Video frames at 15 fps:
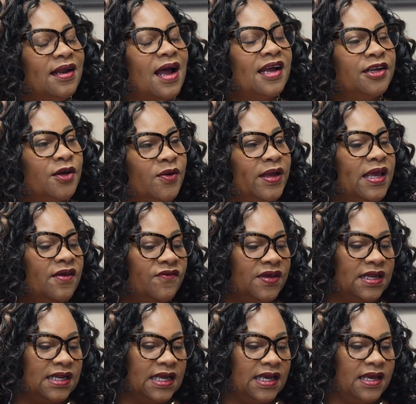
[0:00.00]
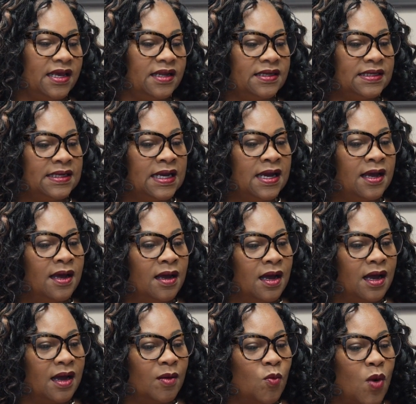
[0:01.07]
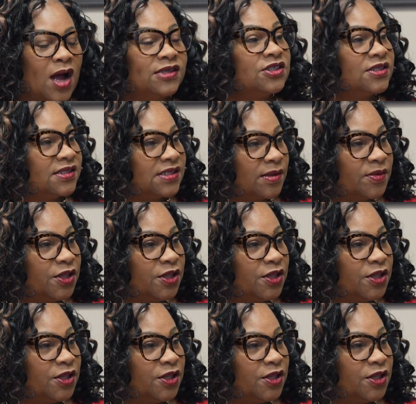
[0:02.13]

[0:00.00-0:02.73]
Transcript: I know even in watching some of the